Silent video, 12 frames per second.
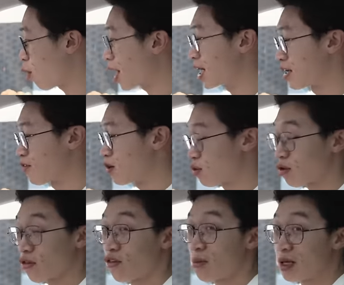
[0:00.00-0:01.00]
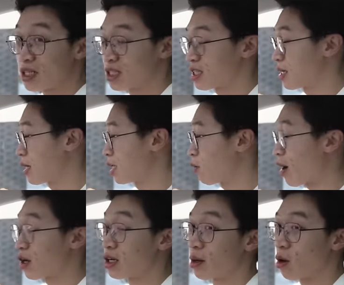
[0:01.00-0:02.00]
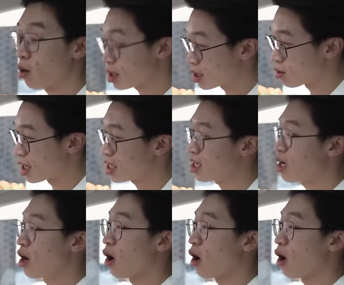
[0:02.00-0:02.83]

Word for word: quite a different look from its the one on the old Tiguan.